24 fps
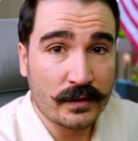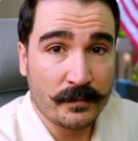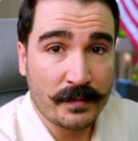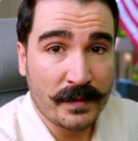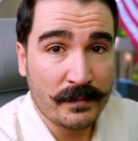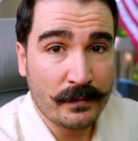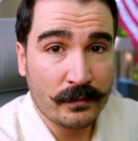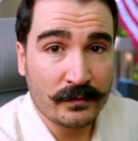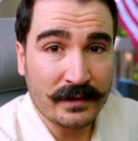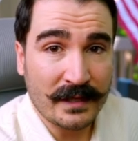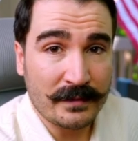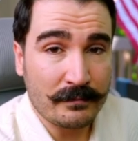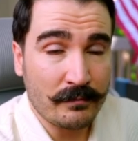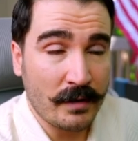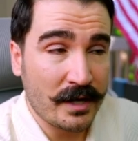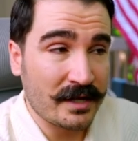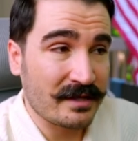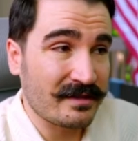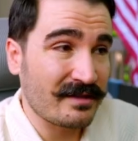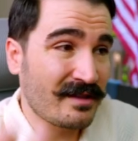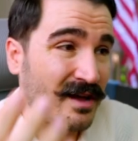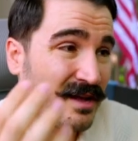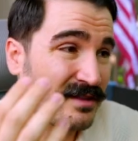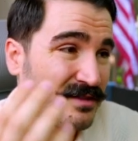the people that
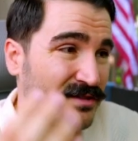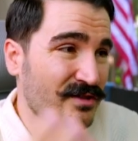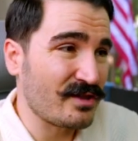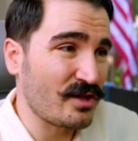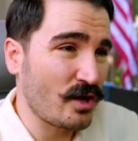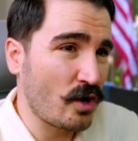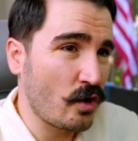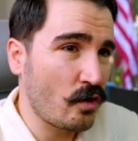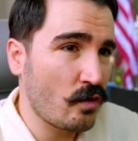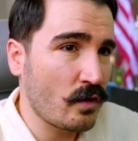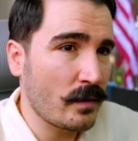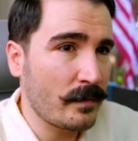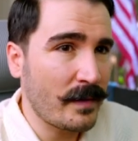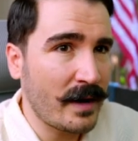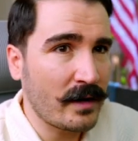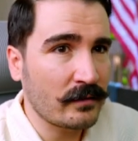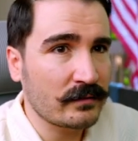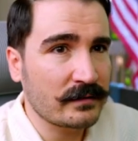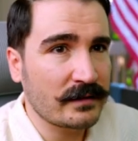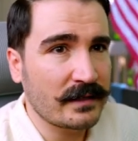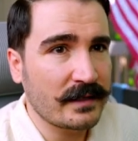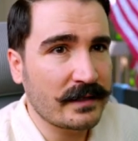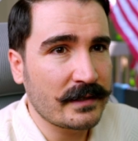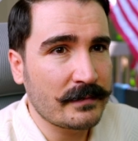might not know
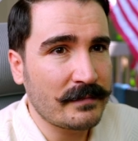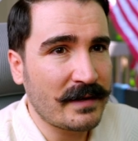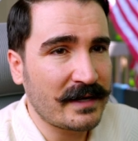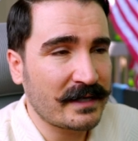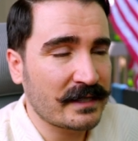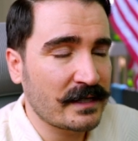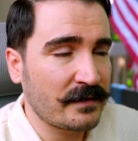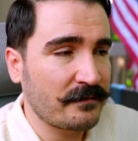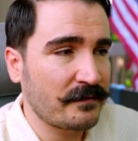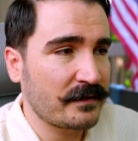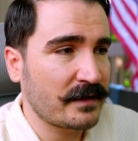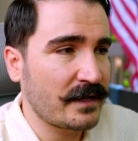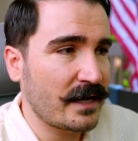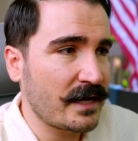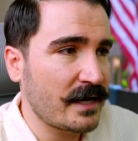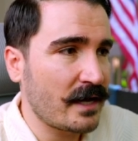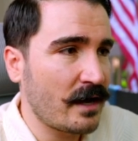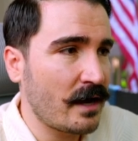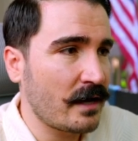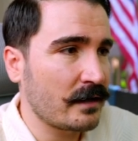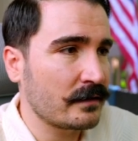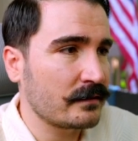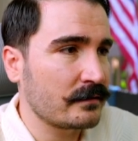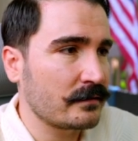about the Magnific
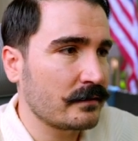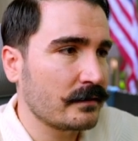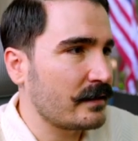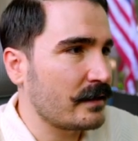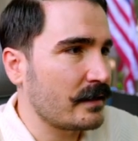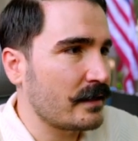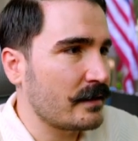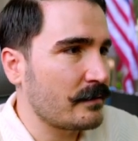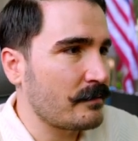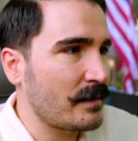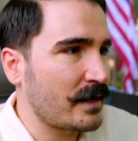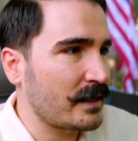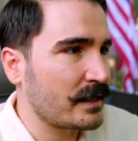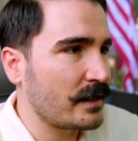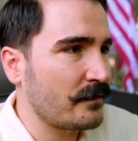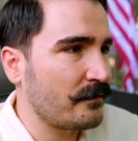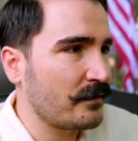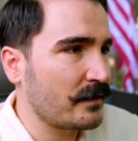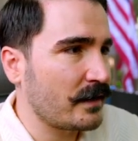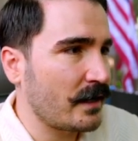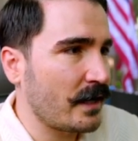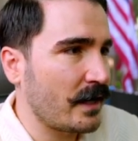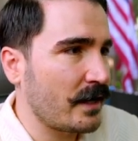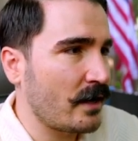
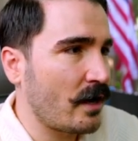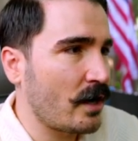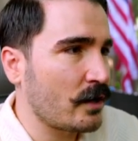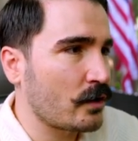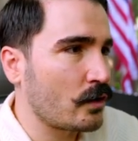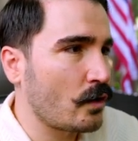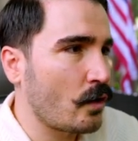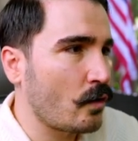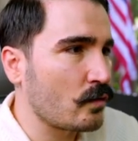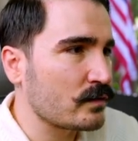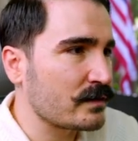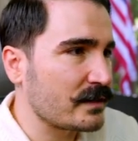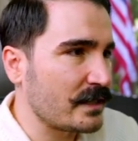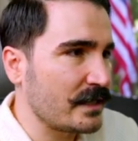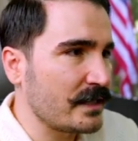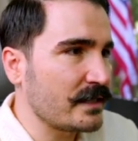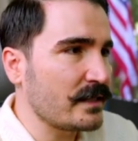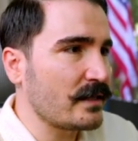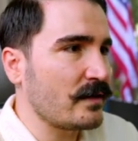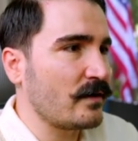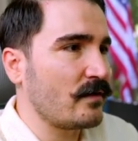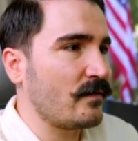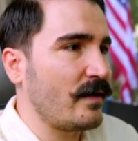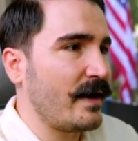AI goes
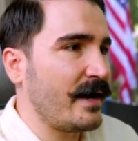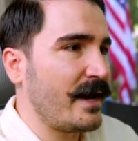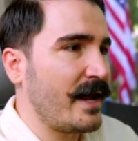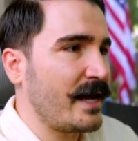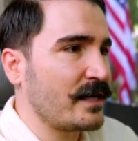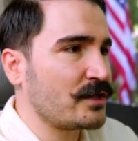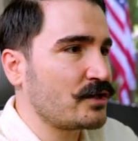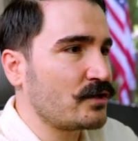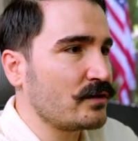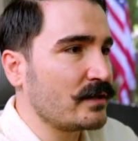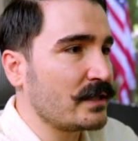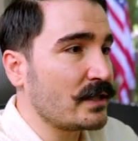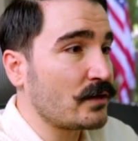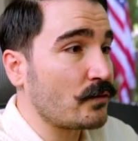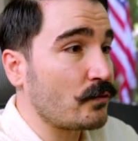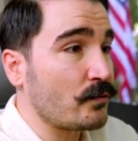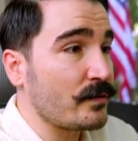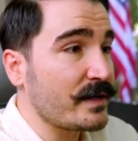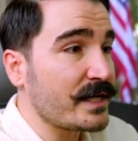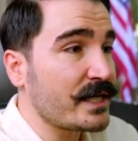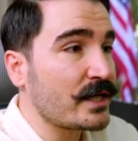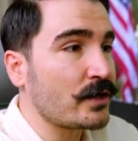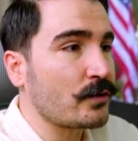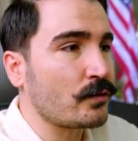in there and actually
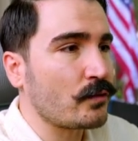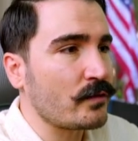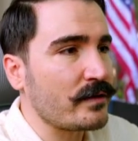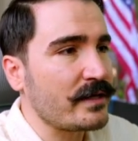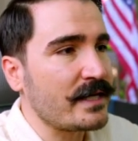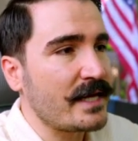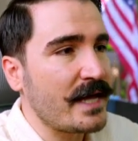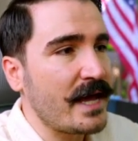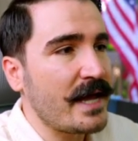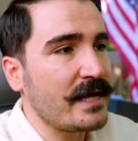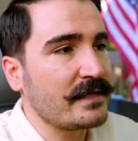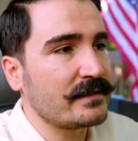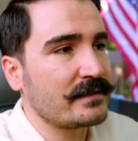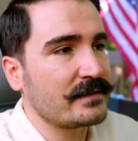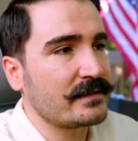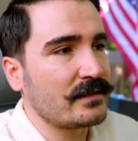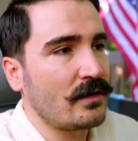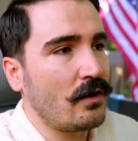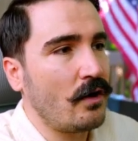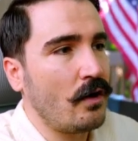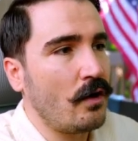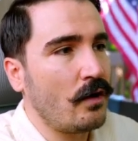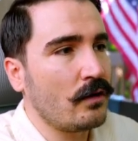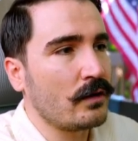
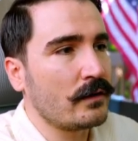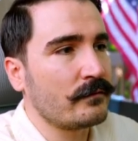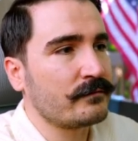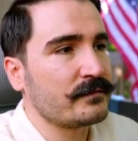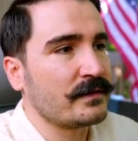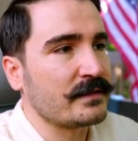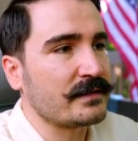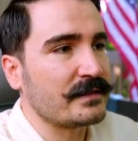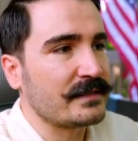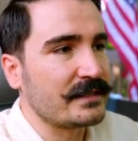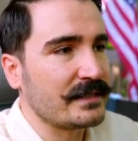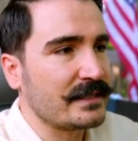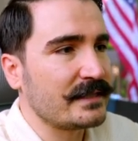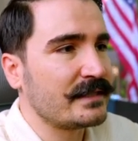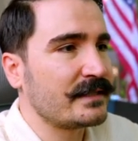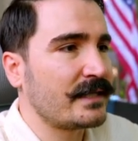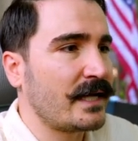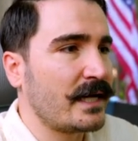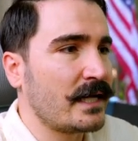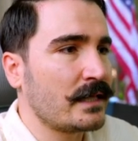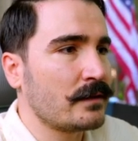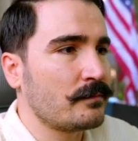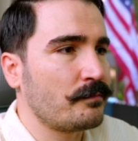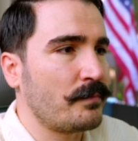recreates all of the
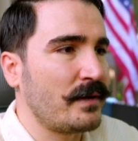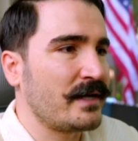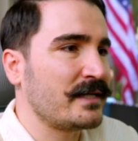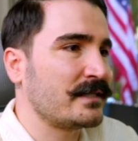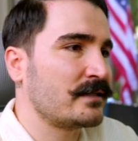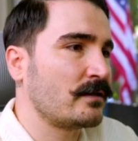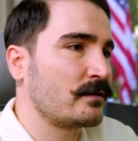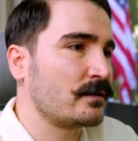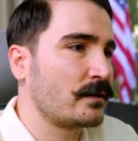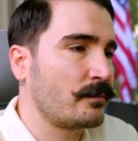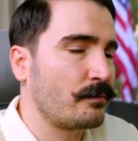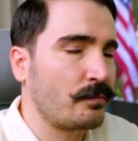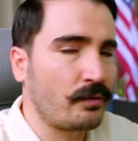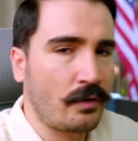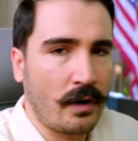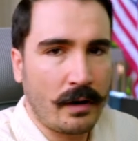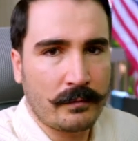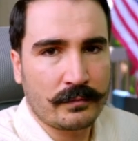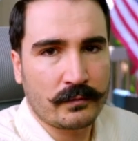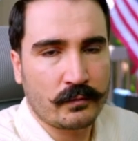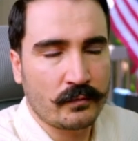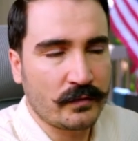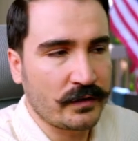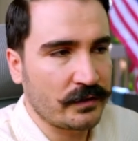detail based on the
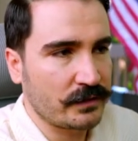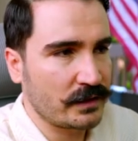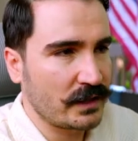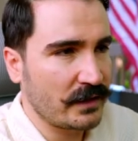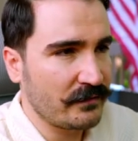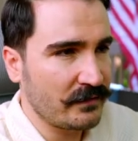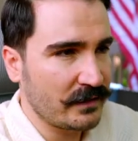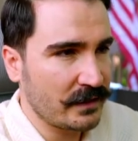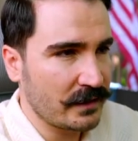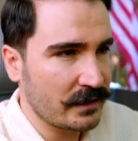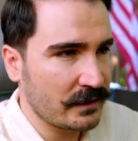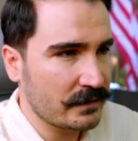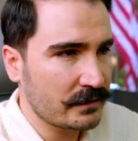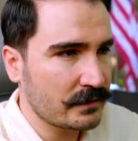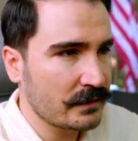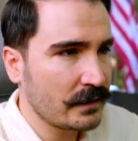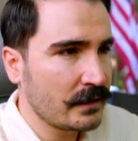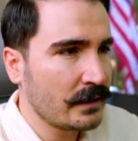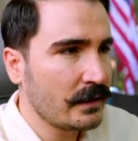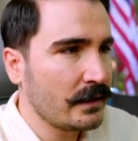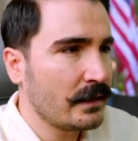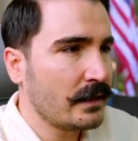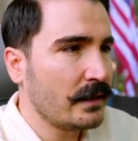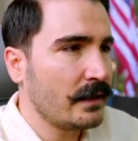prompt we are giving it.
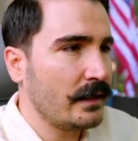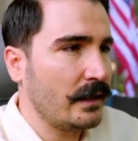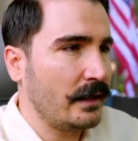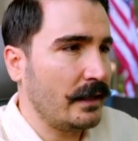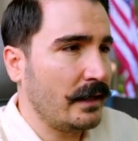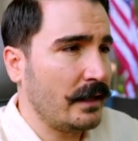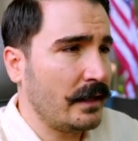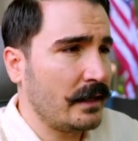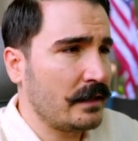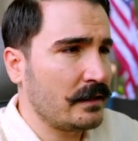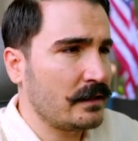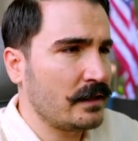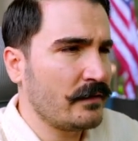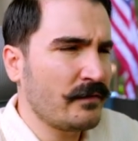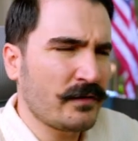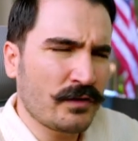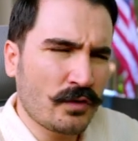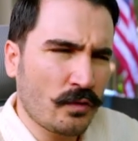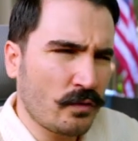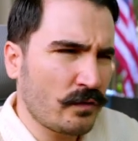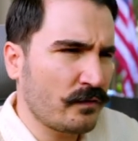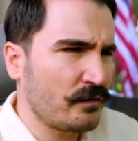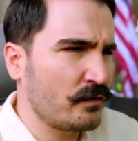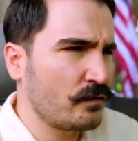And even
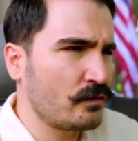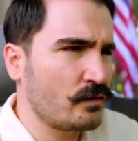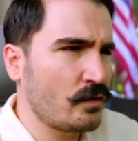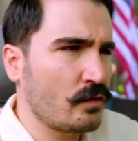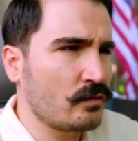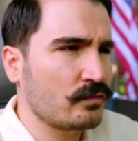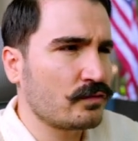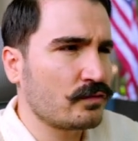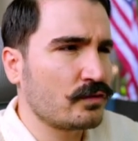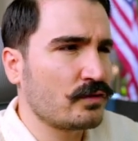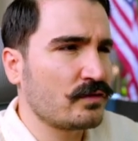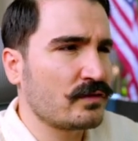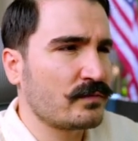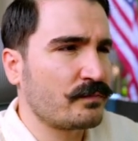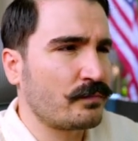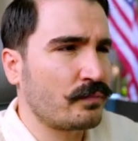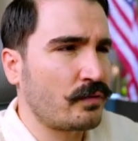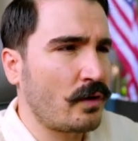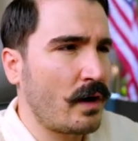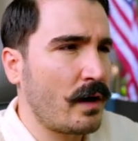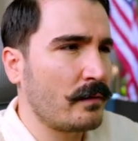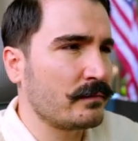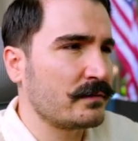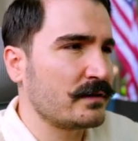though if you don't use
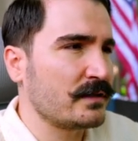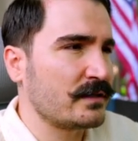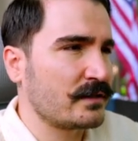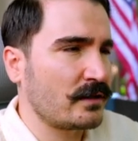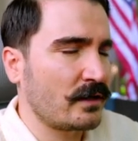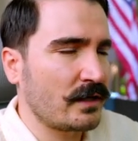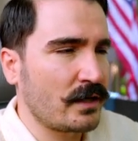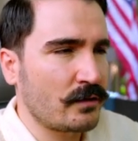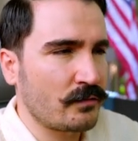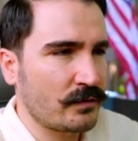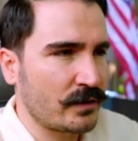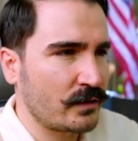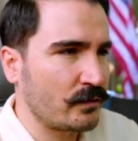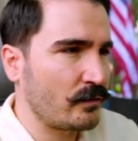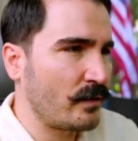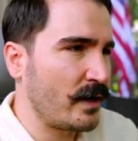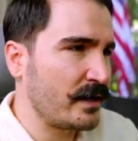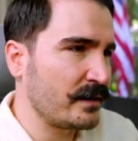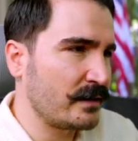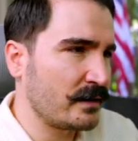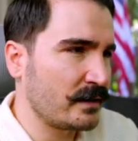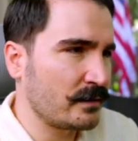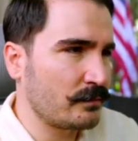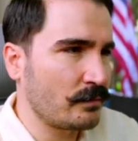prompt, it's gonna
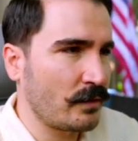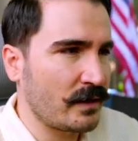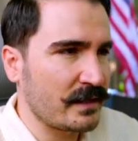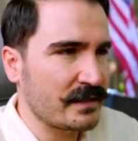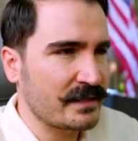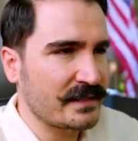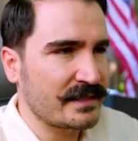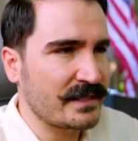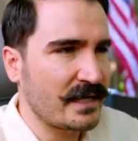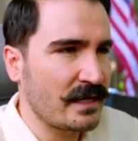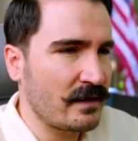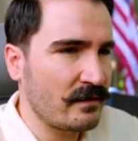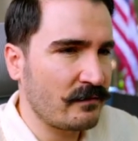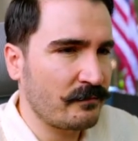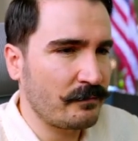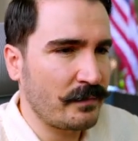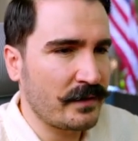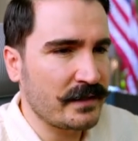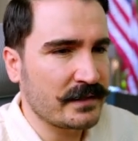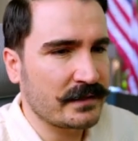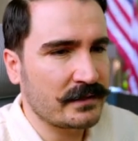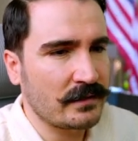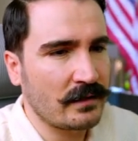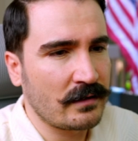recreate it by itself
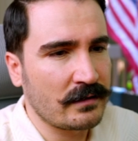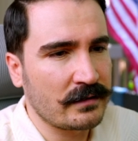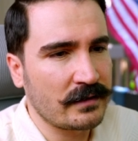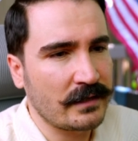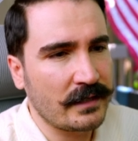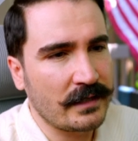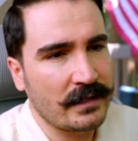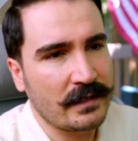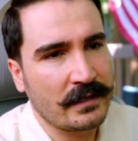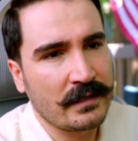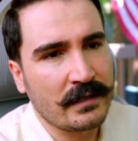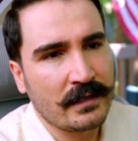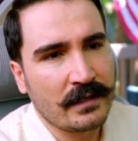based on the